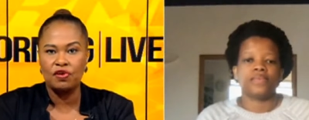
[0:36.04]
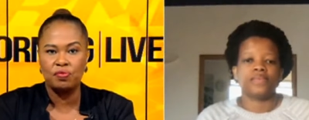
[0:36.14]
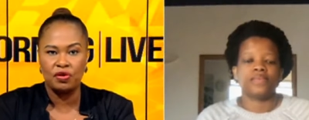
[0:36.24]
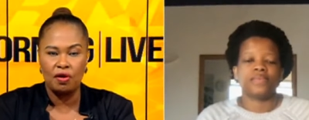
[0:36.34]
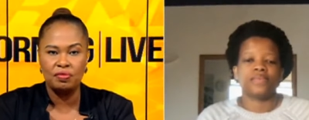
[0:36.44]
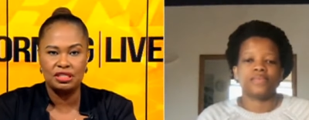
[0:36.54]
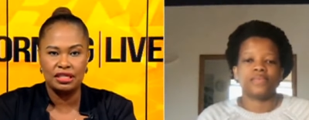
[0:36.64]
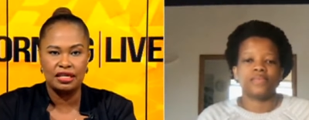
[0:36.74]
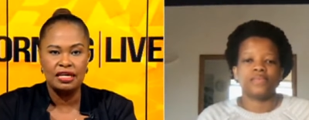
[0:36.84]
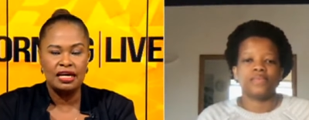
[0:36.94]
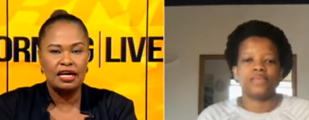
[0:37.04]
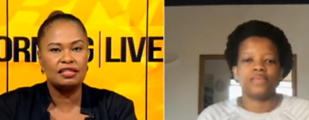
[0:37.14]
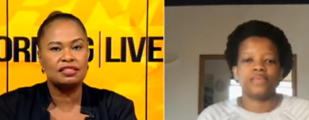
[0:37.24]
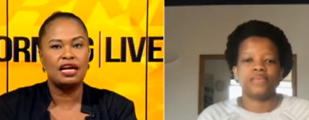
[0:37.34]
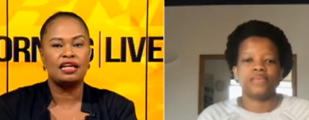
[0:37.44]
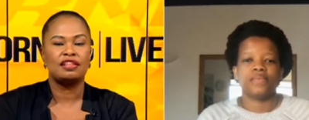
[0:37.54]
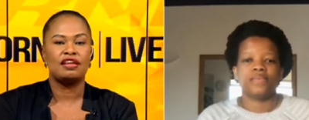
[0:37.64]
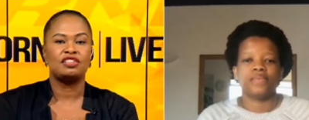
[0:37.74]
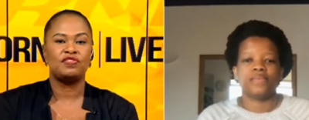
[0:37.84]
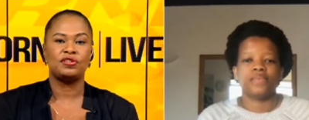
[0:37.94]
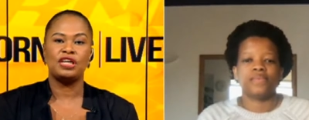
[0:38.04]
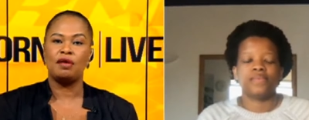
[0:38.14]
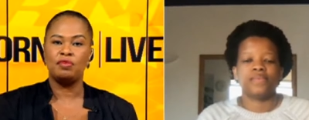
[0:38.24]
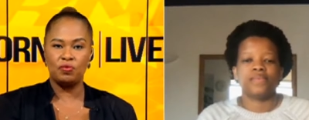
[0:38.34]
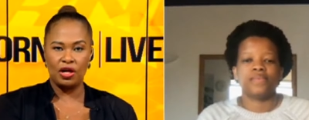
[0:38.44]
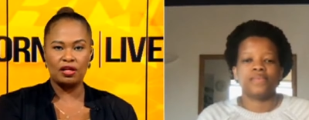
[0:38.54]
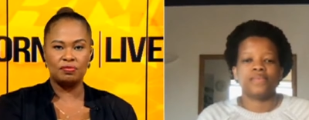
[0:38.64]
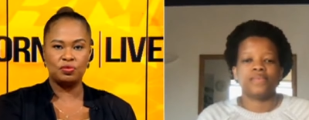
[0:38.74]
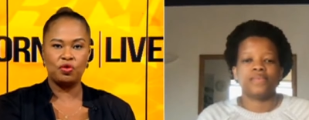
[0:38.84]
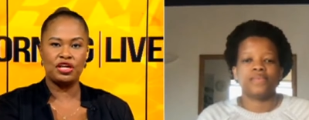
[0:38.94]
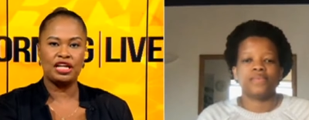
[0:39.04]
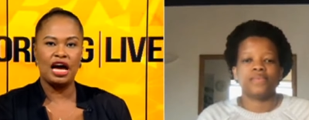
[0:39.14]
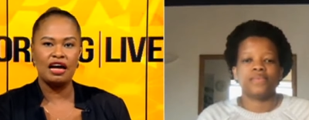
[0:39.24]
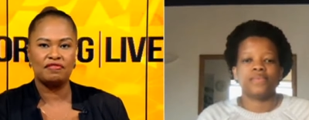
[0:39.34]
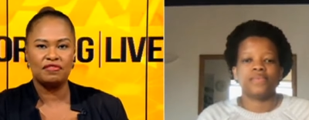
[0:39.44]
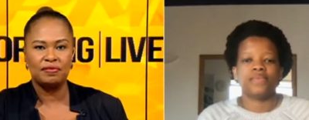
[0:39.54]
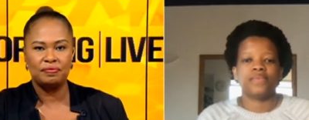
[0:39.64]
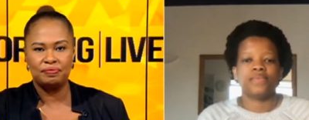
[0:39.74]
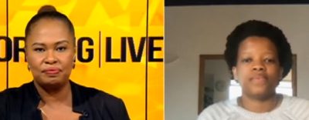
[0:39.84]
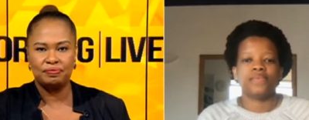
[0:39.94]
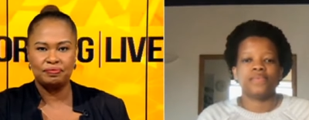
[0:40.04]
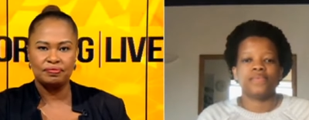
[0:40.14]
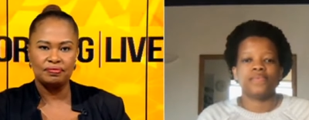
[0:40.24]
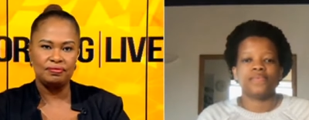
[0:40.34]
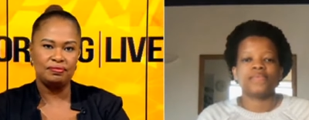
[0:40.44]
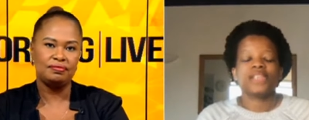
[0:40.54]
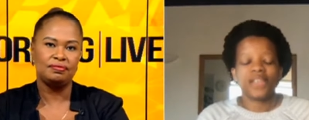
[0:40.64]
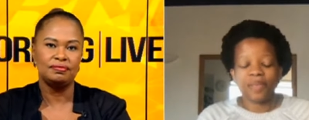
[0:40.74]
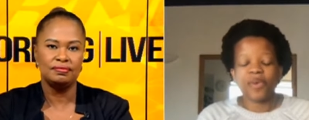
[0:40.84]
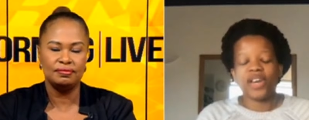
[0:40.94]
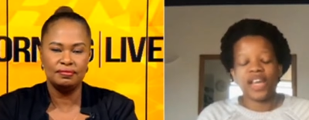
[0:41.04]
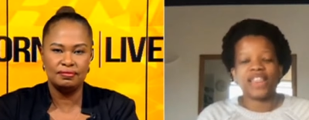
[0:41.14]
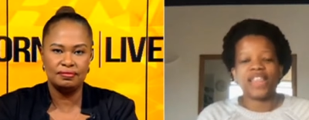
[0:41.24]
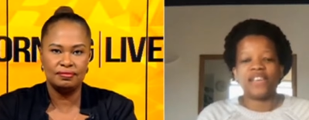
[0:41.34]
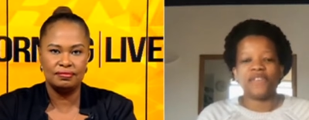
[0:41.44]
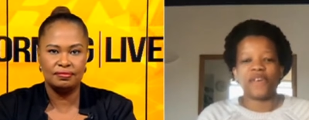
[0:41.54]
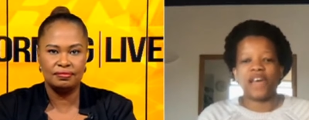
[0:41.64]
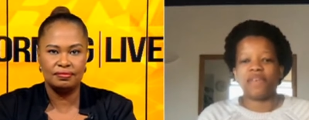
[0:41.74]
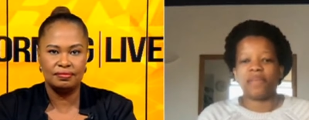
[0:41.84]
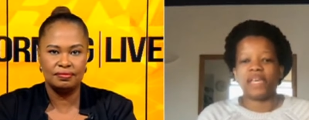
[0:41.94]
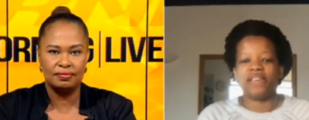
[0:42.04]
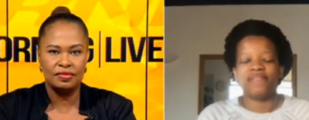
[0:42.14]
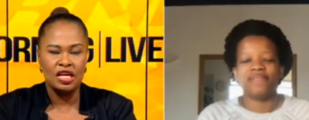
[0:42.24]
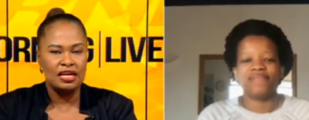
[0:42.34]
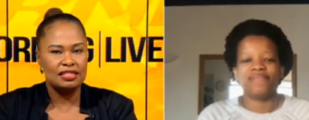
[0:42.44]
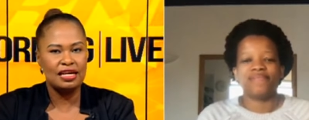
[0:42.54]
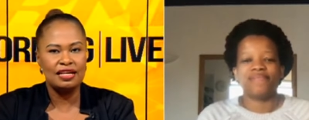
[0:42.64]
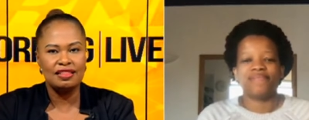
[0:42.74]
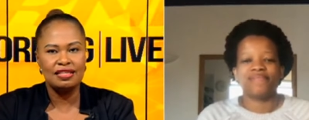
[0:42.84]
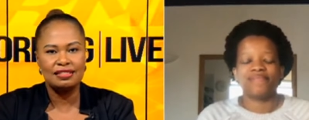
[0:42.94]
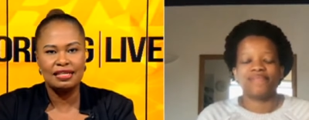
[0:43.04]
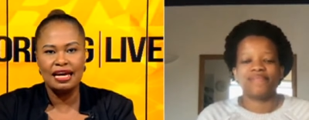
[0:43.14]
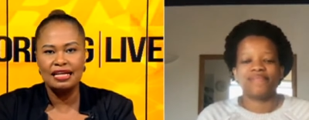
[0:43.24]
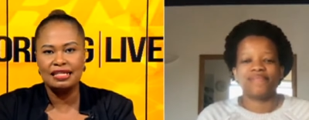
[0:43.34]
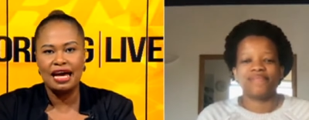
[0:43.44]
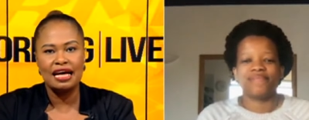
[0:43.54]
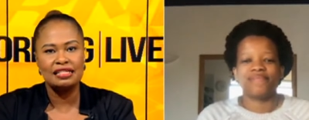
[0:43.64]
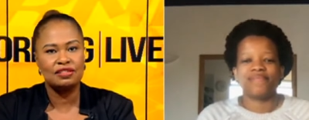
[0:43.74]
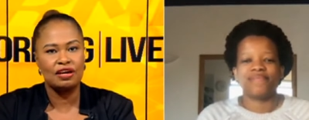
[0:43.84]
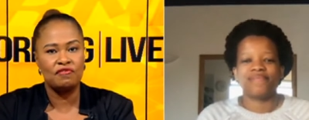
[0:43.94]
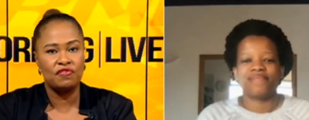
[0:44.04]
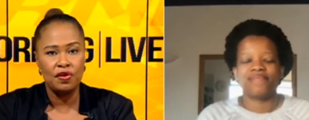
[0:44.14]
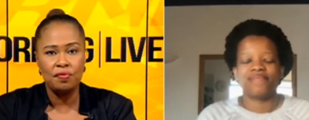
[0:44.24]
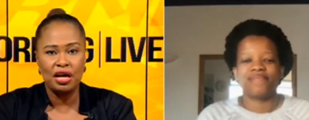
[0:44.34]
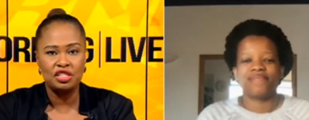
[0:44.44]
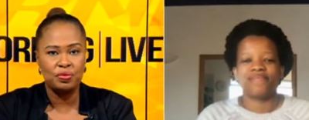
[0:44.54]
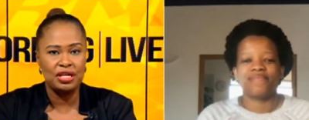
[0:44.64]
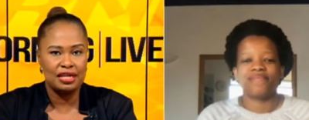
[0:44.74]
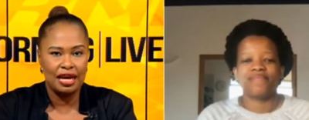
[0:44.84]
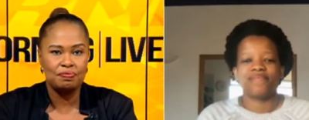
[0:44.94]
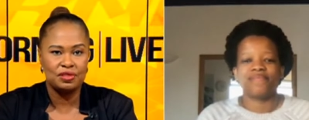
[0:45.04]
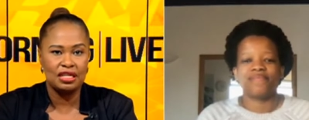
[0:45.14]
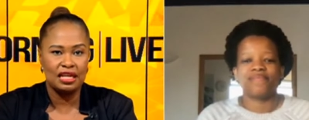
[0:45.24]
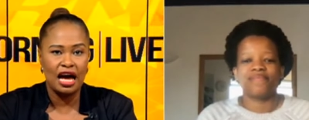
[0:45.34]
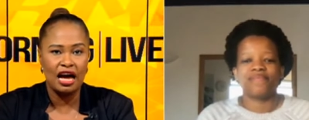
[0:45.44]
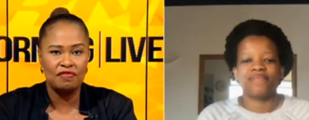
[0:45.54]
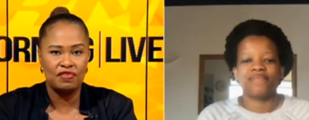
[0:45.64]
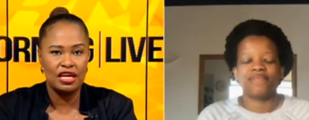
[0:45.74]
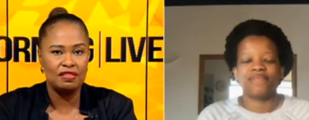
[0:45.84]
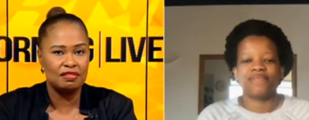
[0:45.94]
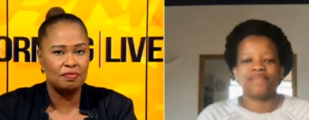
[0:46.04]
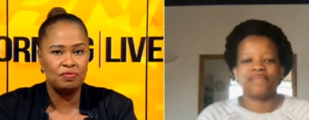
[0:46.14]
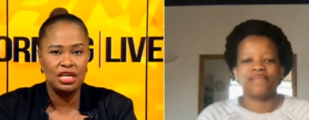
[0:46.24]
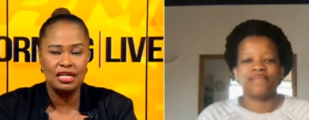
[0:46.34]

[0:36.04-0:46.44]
Speaker 1: Afrobarometer. Uh, Ziyanda, thanks for your time and welcome to Morning Live.
Speaker 2: Good morning. Thank you for having me.
Speaker 1: Ziyanda, this case has uh, very much been kept alive in the